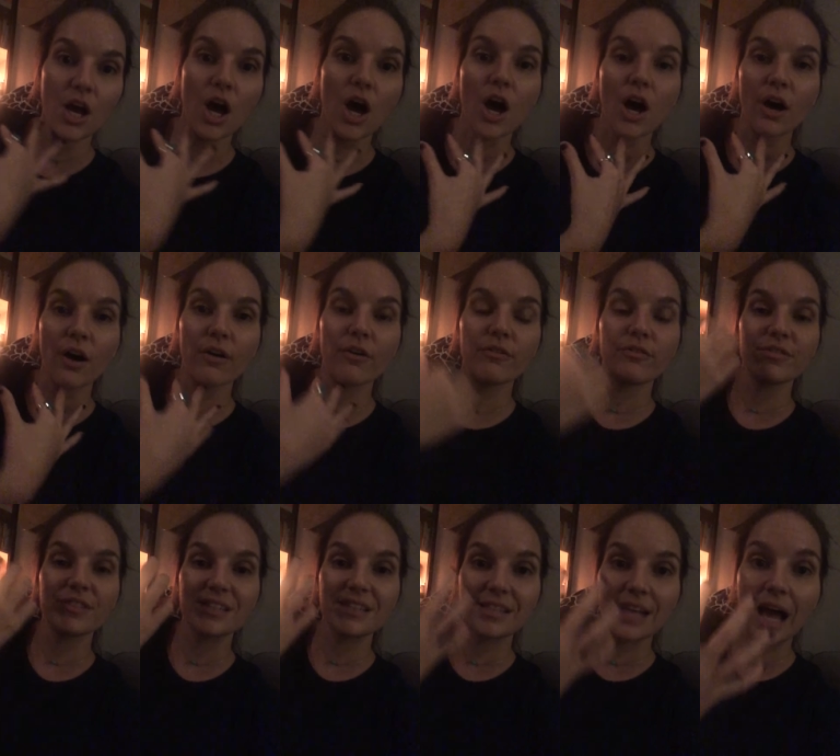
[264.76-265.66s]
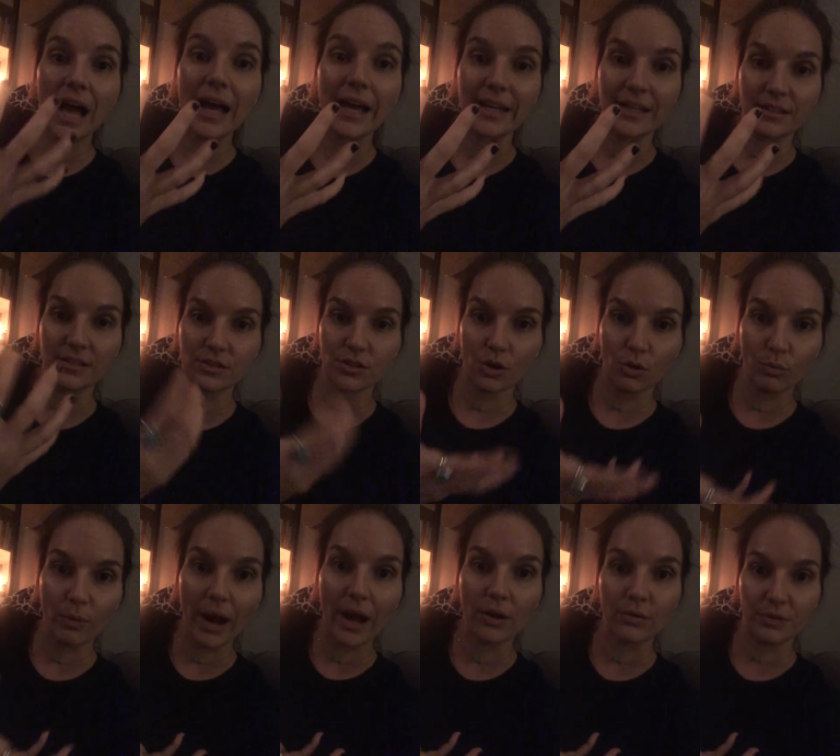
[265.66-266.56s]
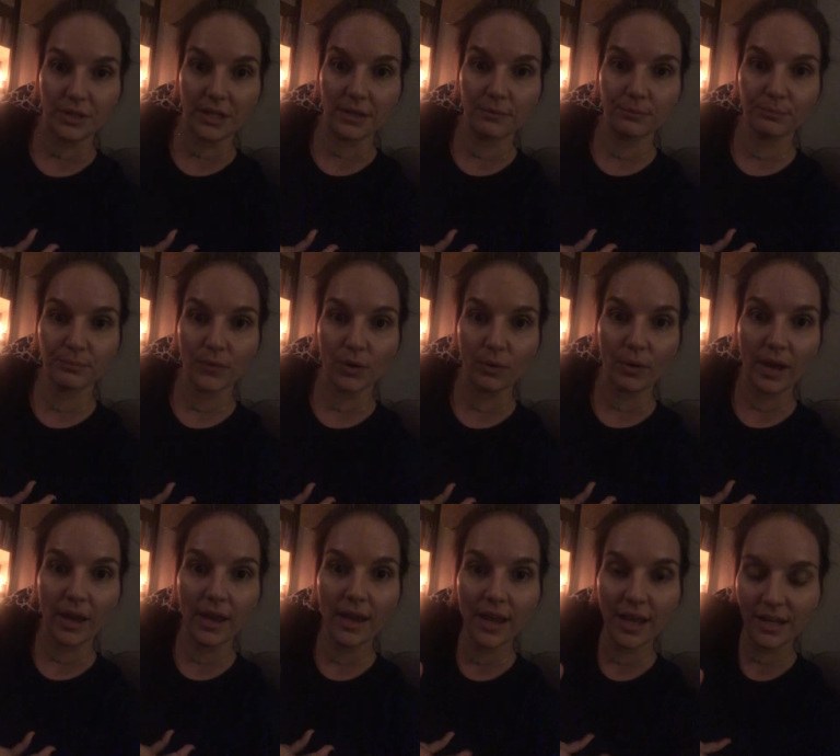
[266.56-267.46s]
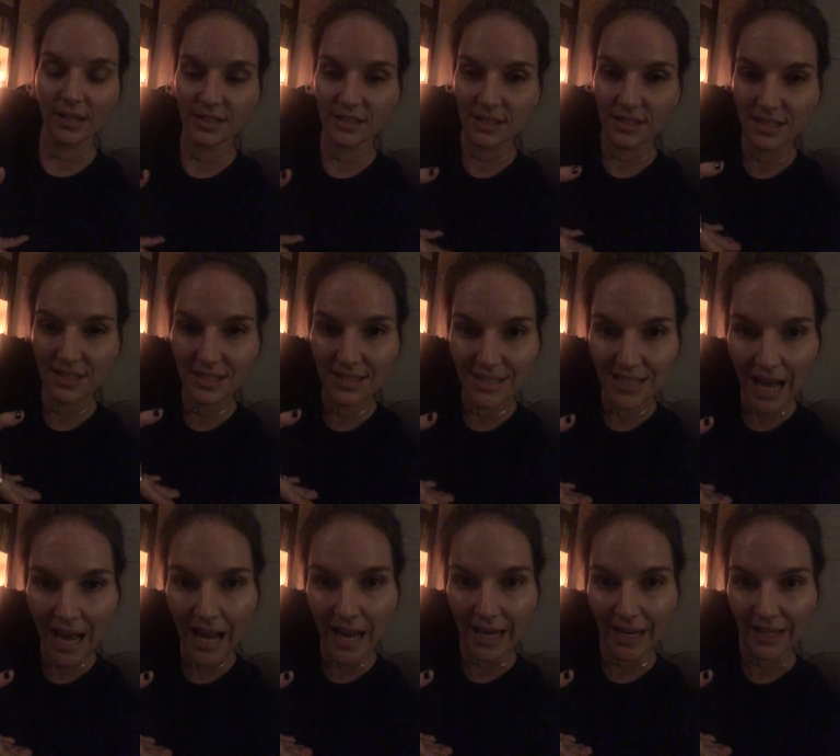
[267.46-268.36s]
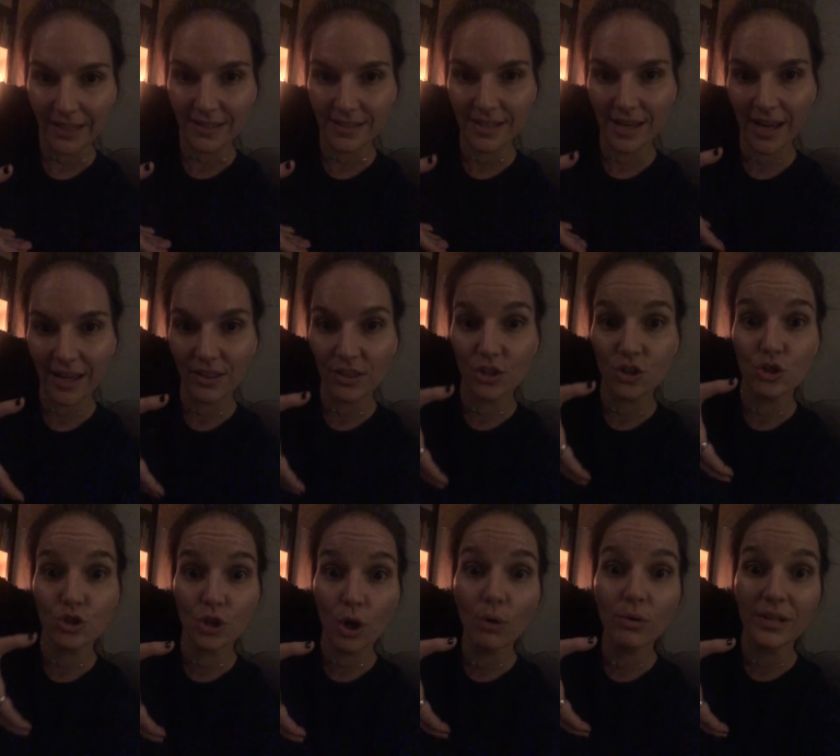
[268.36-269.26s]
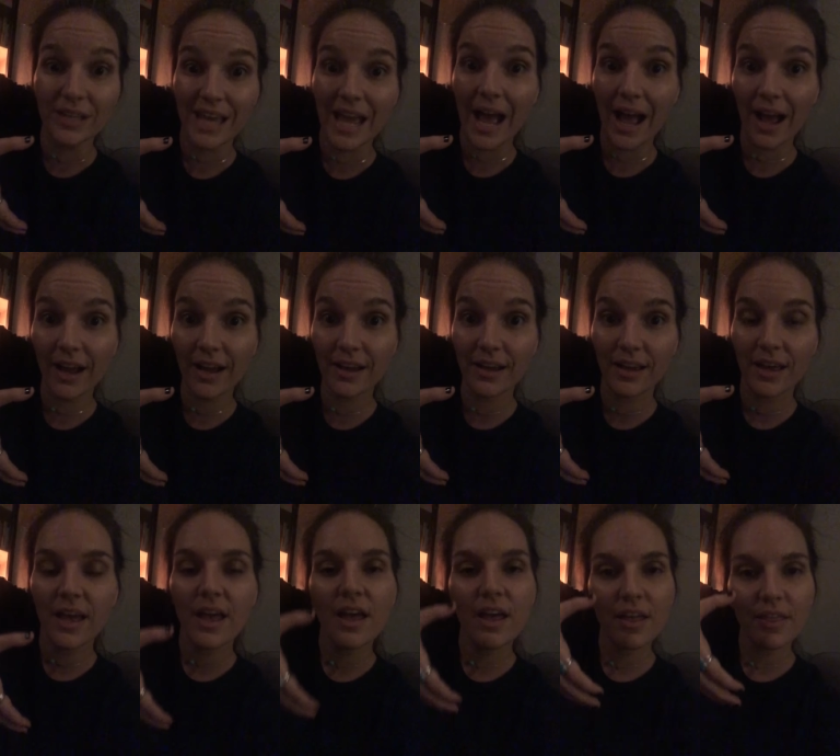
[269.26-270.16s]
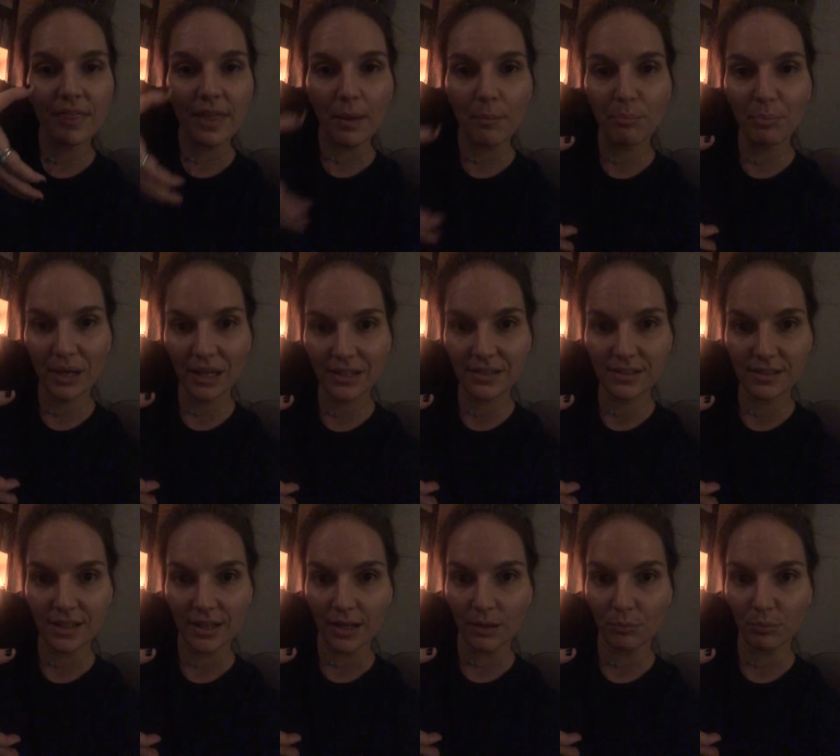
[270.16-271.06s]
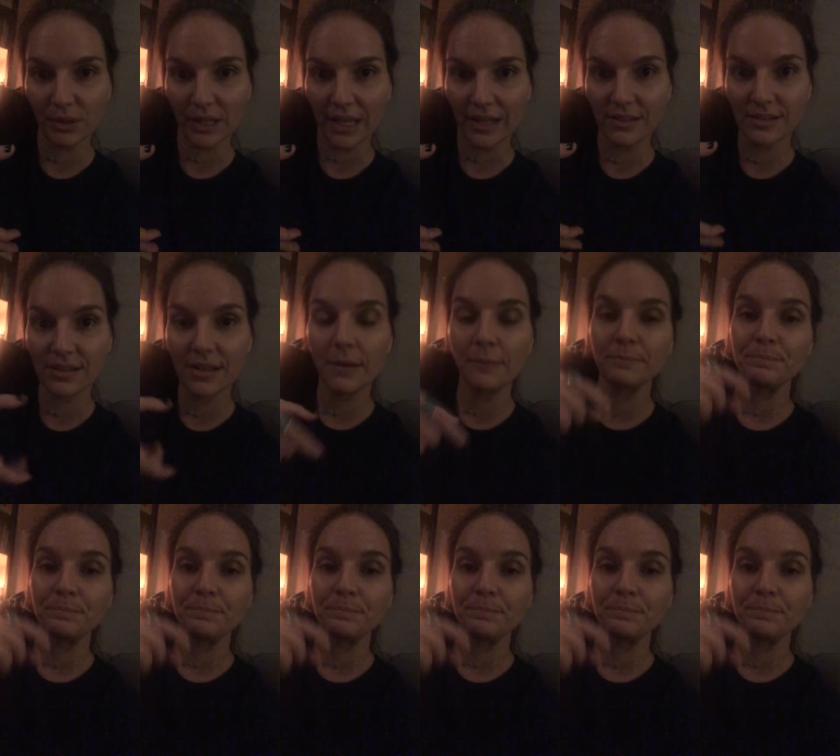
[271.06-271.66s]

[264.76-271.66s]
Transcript: of signs around it, okay? And it's the signs and the zodiac that pins it in place.